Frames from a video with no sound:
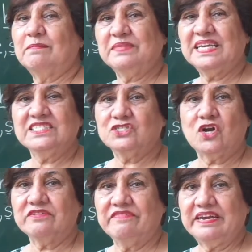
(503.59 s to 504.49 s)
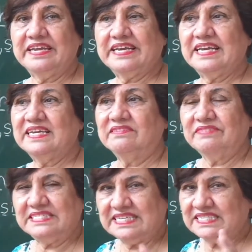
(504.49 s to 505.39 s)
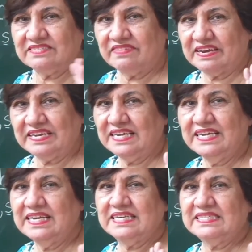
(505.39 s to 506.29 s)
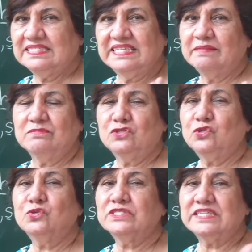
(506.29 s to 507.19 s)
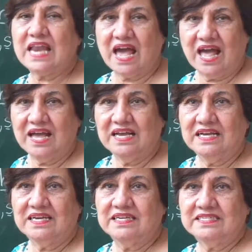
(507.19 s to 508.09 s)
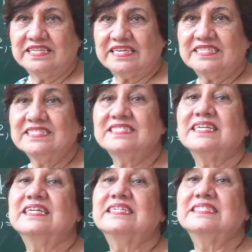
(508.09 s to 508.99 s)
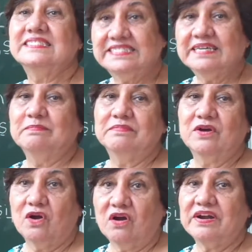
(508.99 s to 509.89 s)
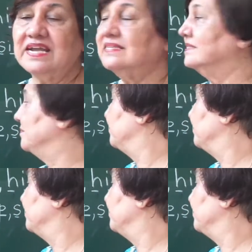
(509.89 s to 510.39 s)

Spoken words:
something is not very clear, we say it's very dim. Chunjla. That is dim. Alright?